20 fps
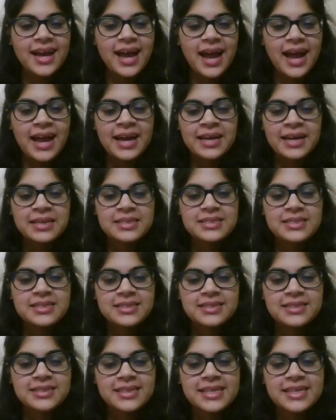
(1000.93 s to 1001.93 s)
And
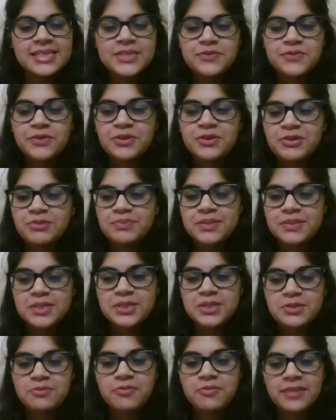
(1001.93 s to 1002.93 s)
yes, we're open
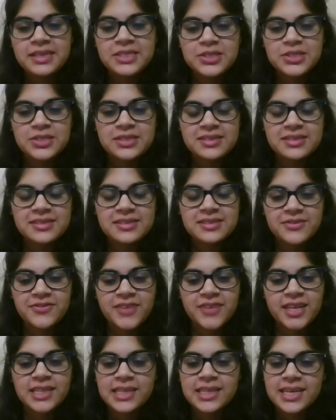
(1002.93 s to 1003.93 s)
to questions, if
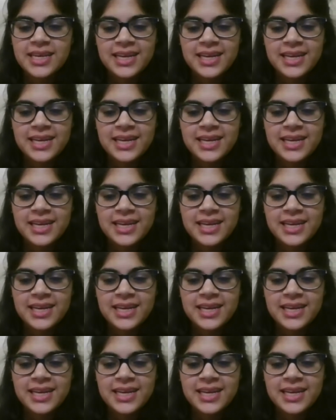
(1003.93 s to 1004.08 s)
any.